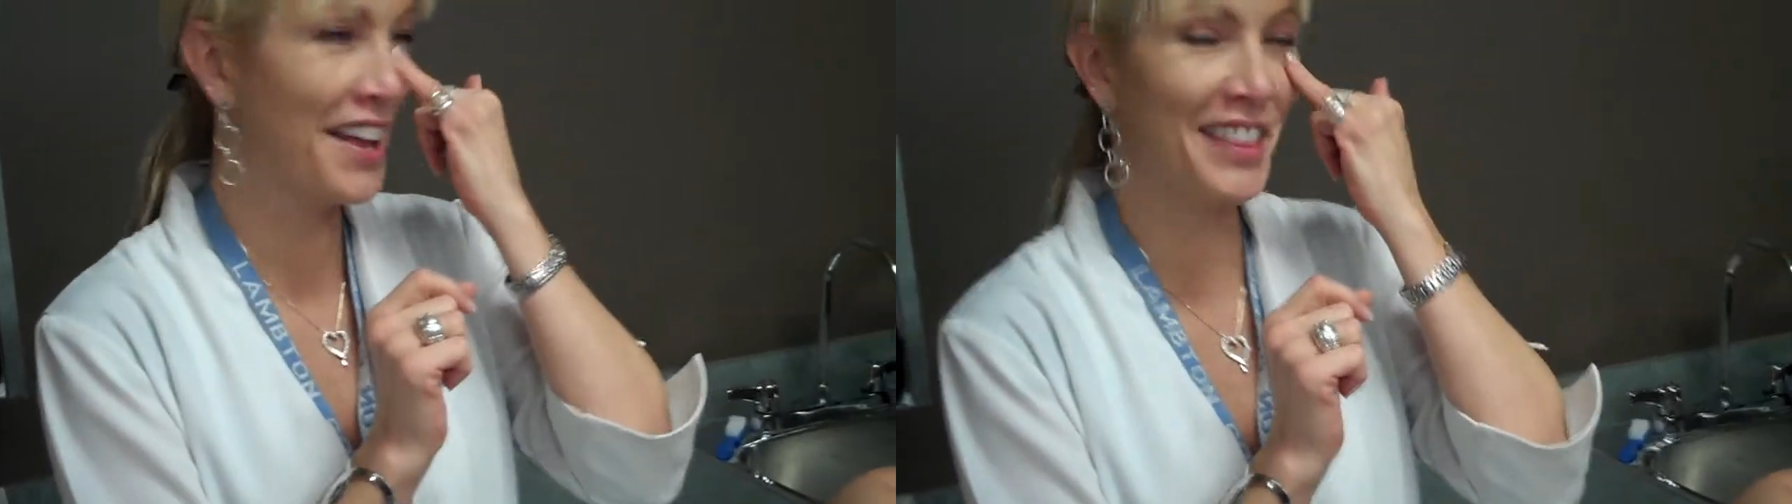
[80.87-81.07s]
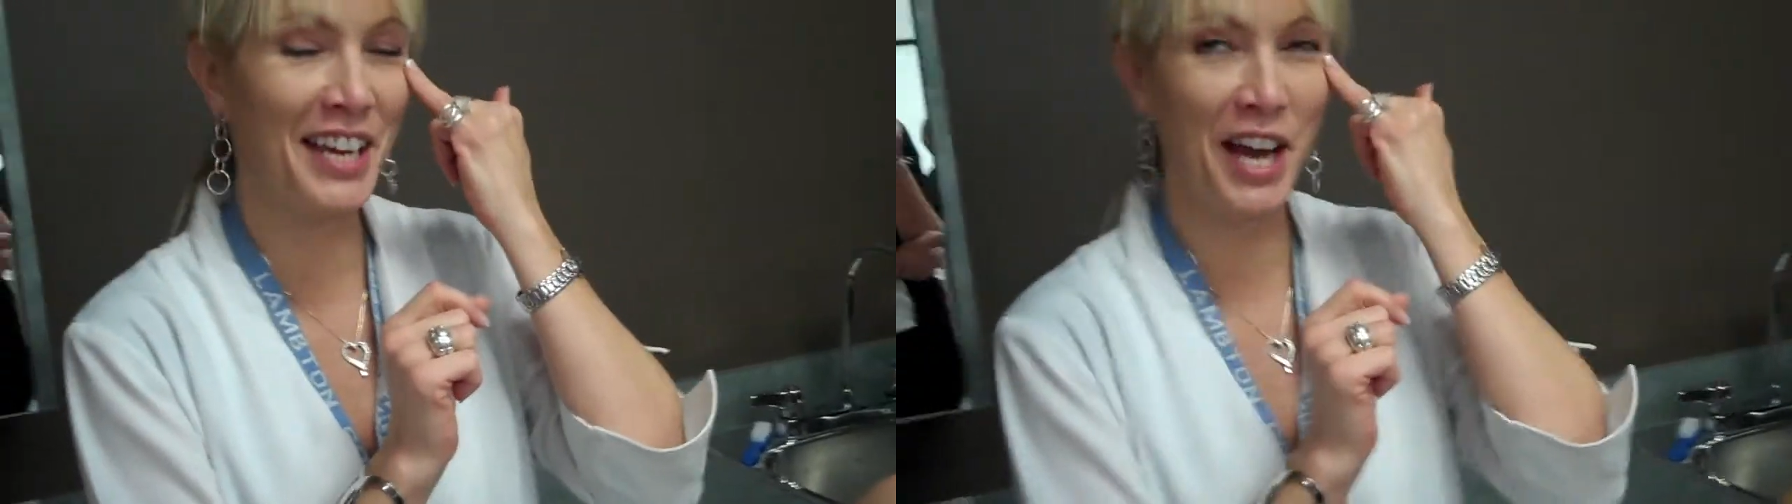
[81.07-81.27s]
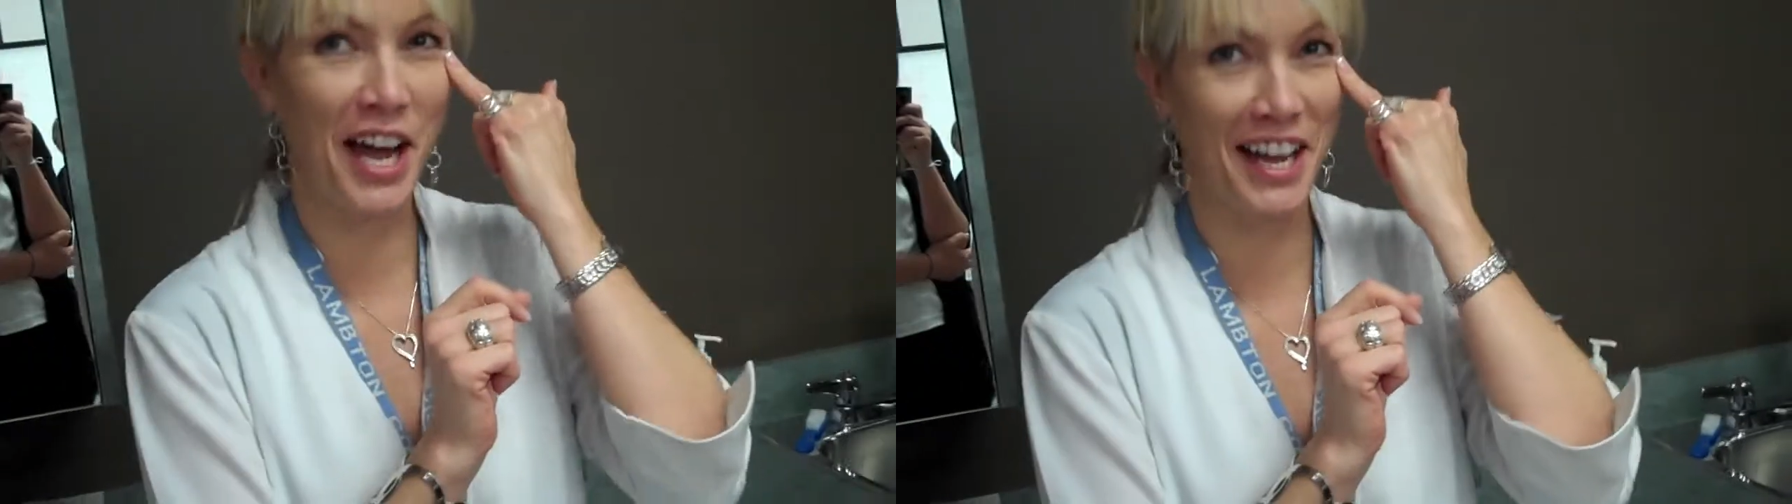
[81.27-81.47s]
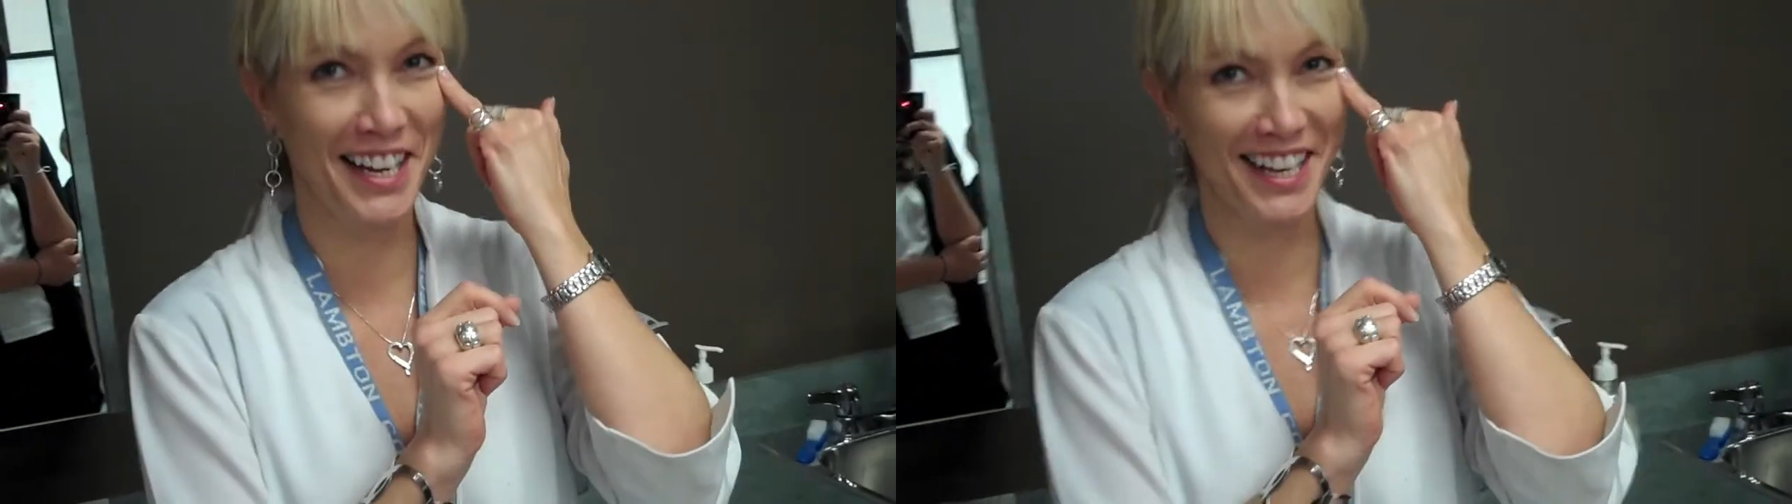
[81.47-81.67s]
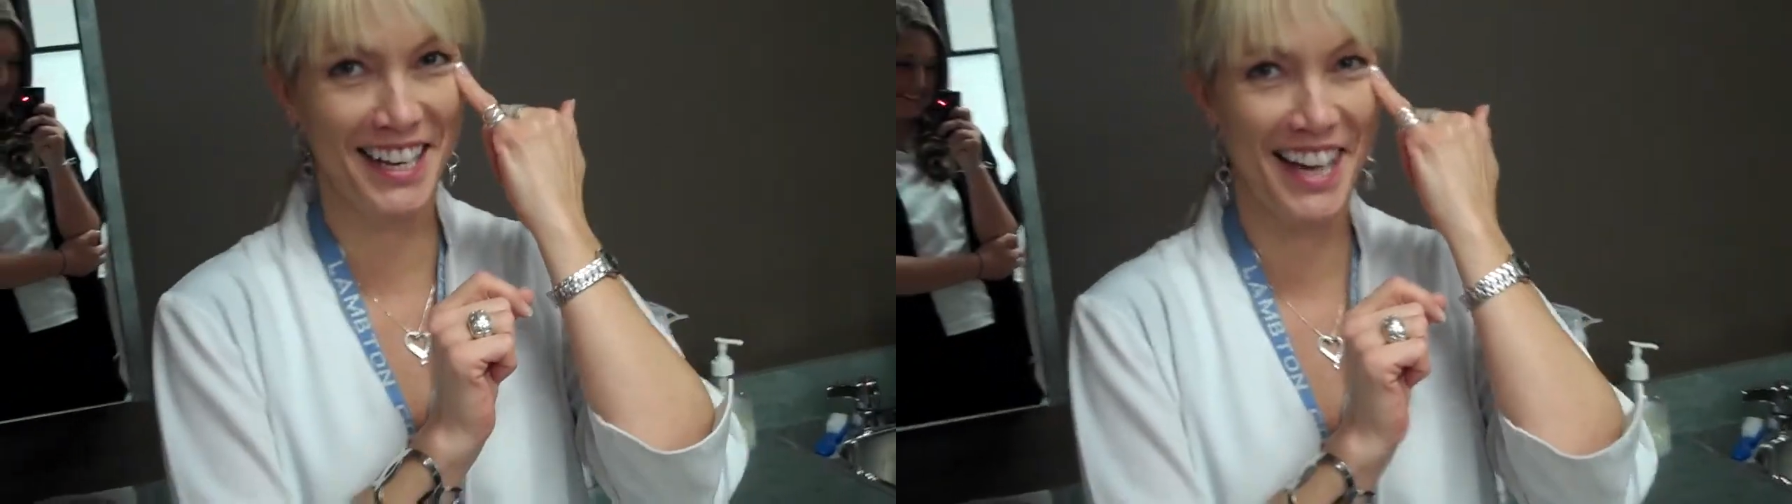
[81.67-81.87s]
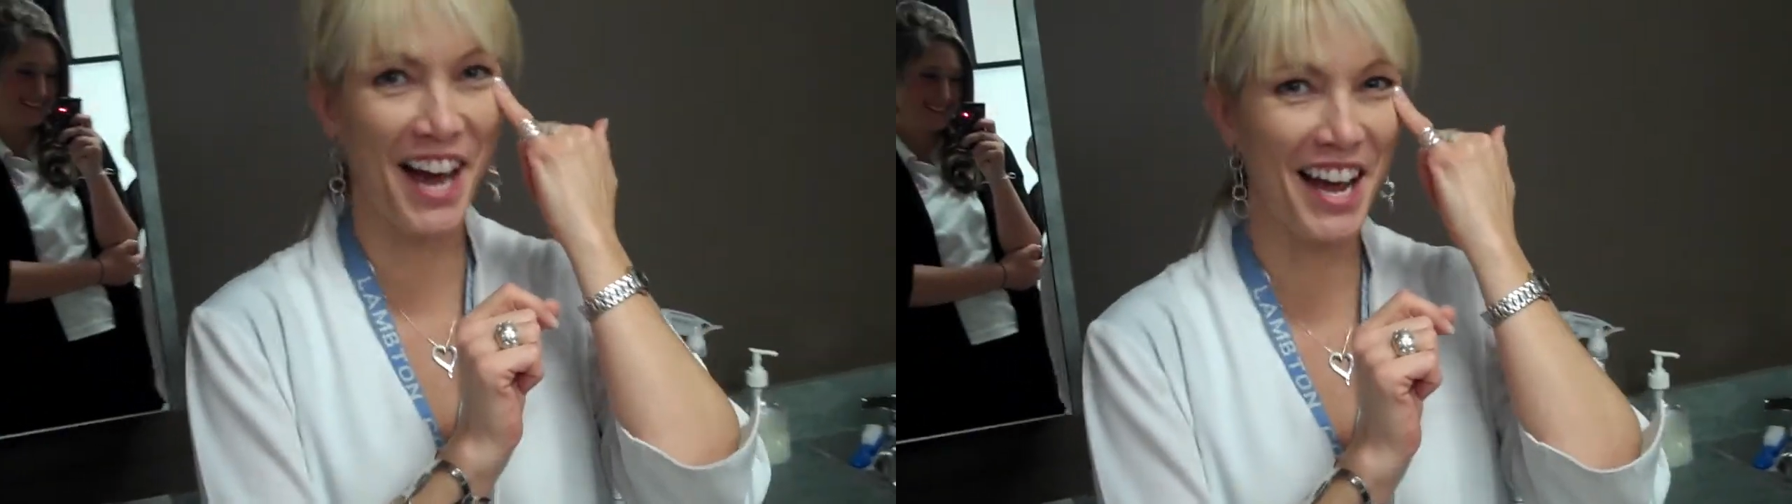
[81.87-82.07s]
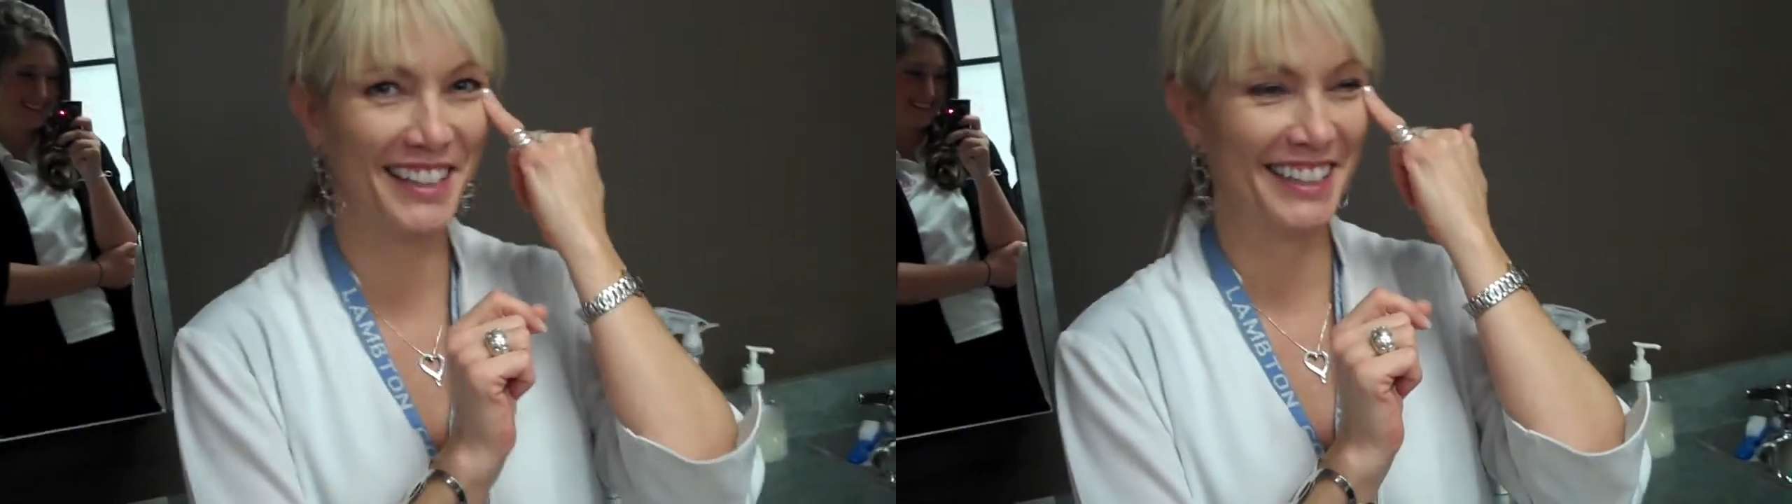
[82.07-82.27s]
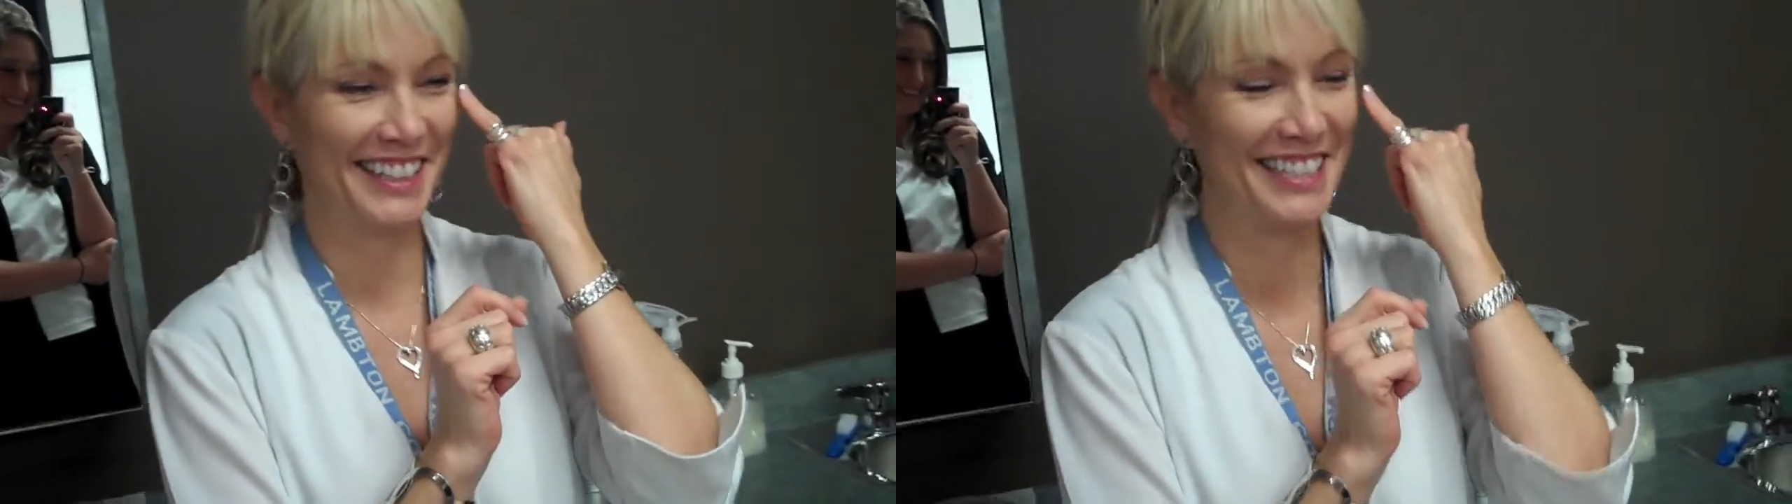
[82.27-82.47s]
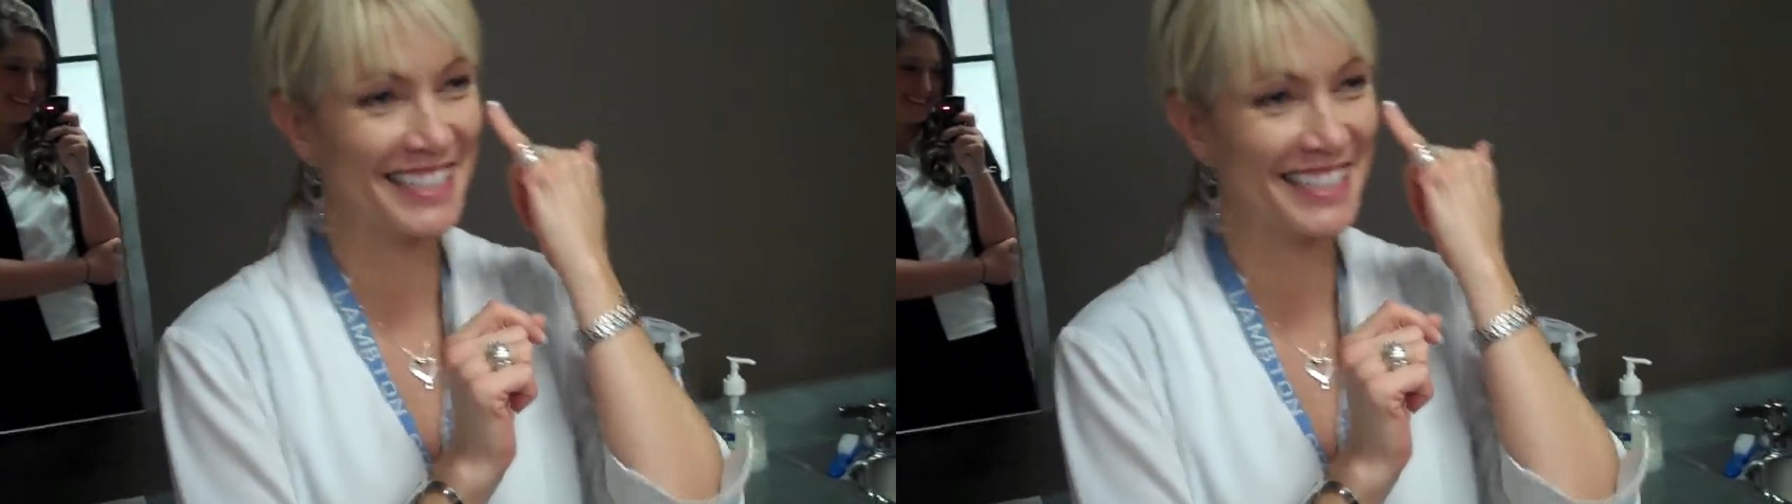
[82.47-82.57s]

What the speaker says: the eyelid,